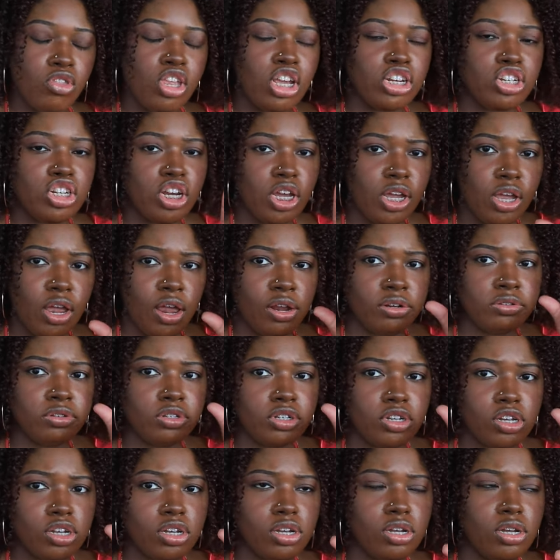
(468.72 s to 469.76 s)
the chicken
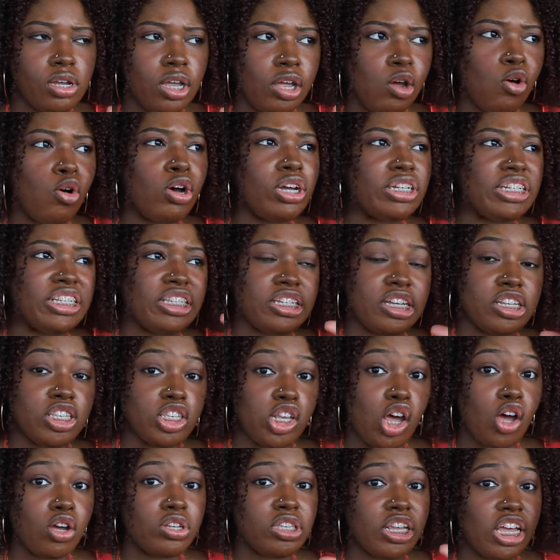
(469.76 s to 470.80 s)
good or it's the
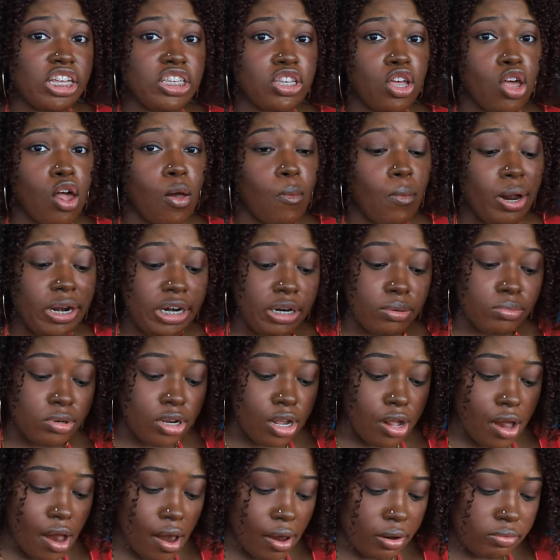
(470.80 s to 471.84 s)
sauce that's good. One of them
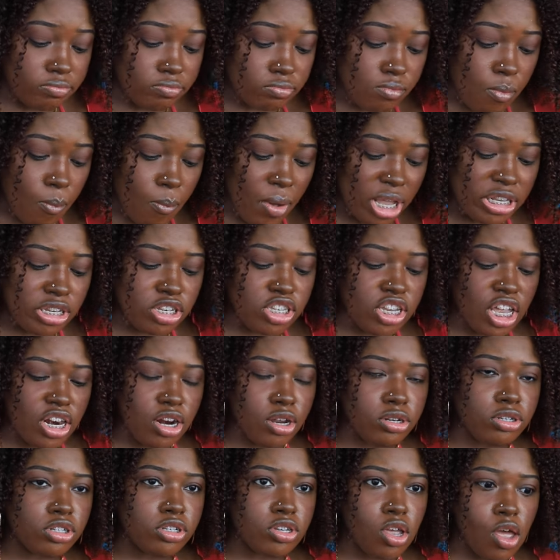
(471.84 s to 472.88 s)
good. Mashed
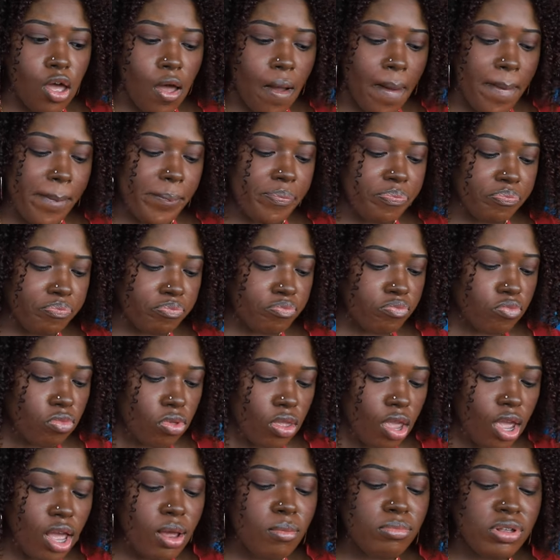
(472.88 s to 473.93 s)
potatoes good.
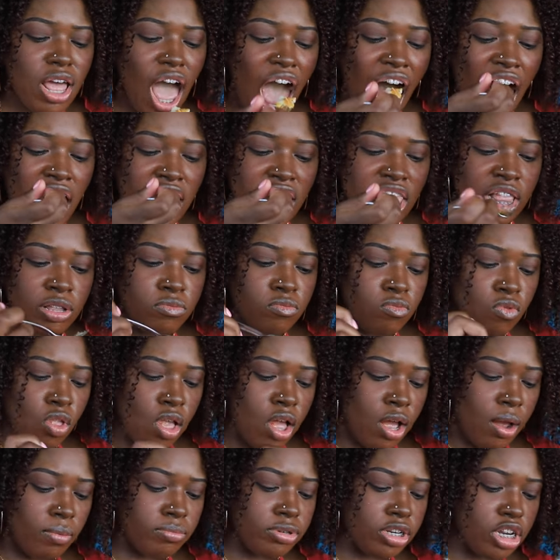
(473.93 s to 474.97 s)
Mm-hmm.
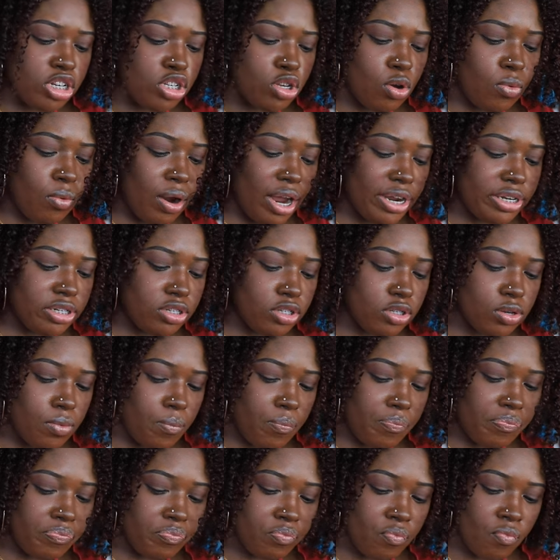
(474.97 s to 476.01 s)
Look at the rice.
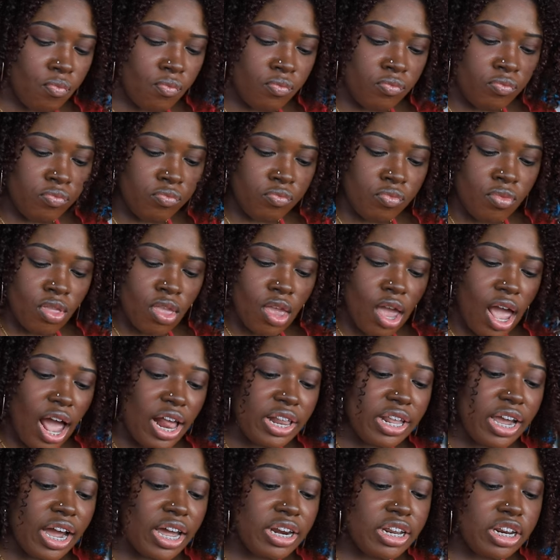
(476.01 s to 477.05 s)

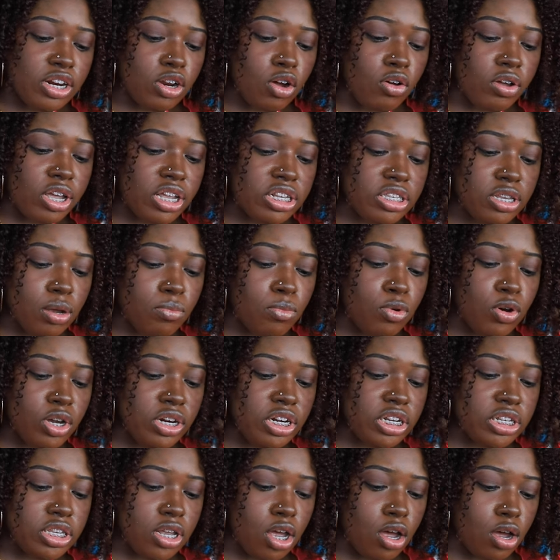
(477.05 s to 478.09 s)
I think I need to go get some more
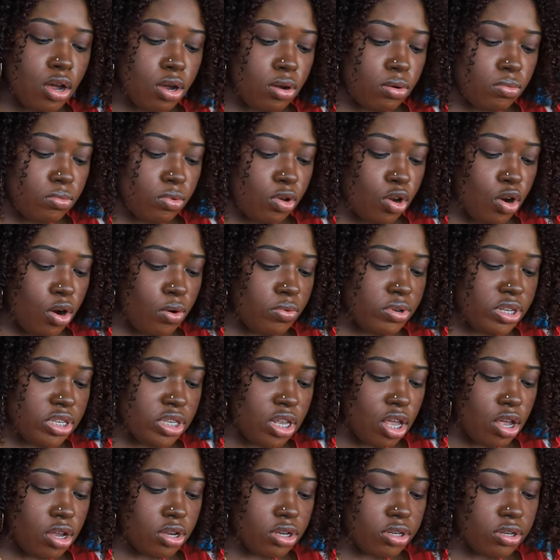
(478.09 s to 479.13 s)
of this um, curry
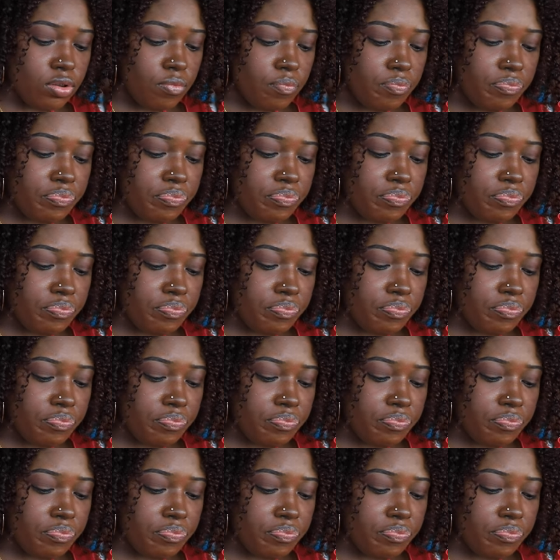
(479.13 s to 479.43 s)
sauce.